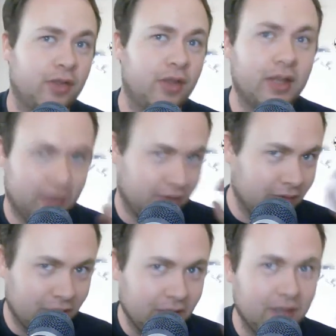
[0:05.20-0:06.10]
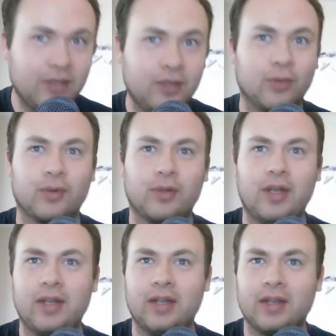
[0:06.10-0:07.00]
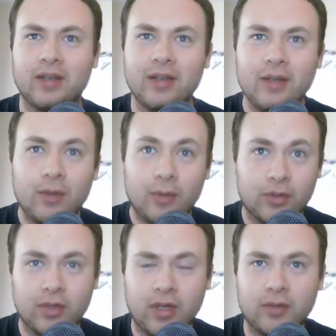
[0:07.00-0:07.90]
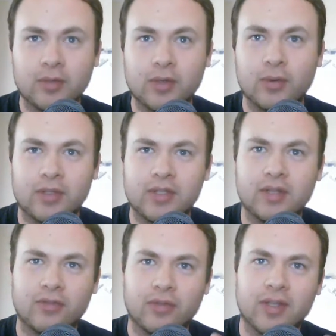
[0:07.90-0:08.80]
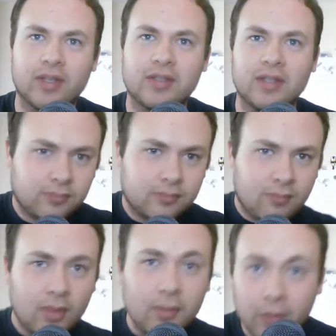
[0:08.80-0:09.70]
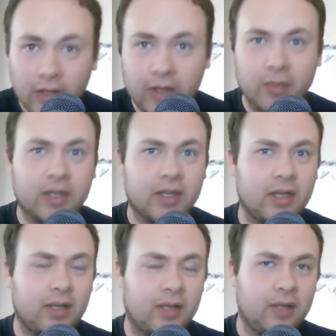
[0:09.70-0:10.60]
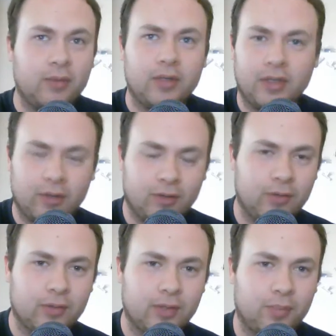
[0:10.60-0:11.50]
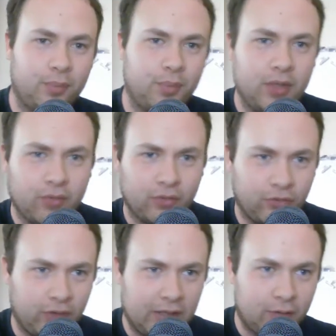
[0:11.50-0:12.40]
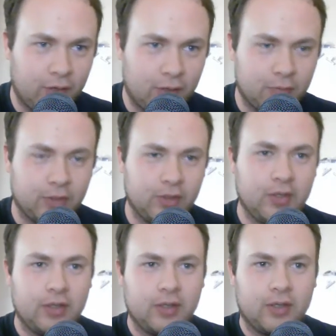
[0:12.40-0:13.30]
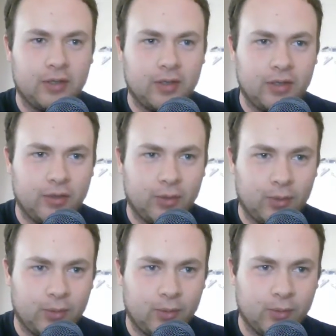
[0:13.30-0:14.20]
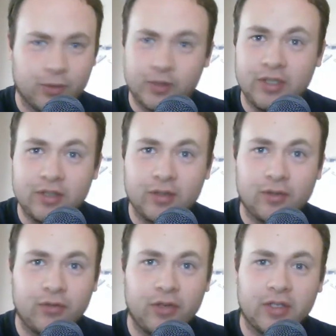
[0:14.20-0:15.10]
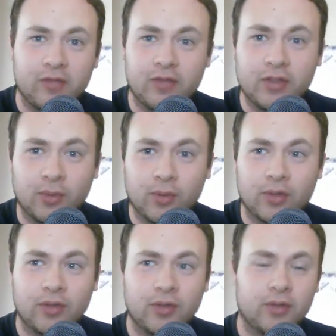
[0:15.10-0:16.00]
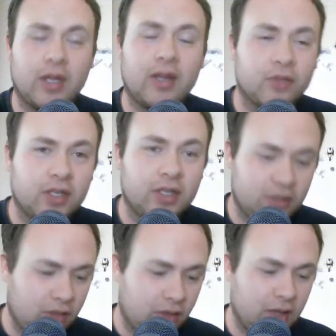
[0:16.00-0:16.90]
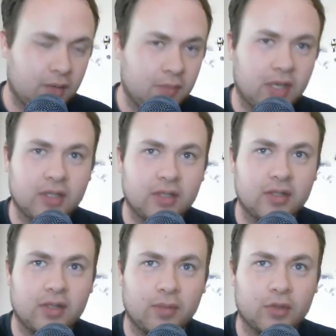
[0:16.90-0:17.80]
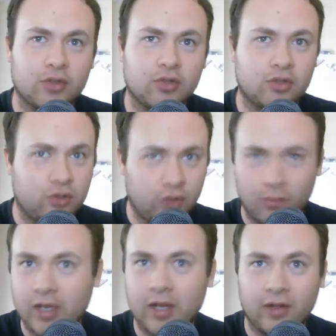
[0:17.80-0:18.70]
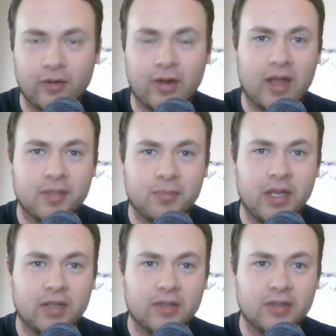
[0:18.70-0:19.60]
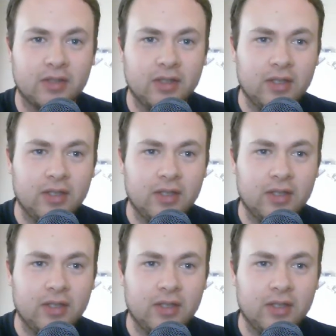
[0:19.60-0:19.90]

than the indoor lighting when trying to record stuff for this. But anyway, uh, I wanted to do a bit of a follow up on the whole seasonal affective disorder conversation thing because there were so many other aspects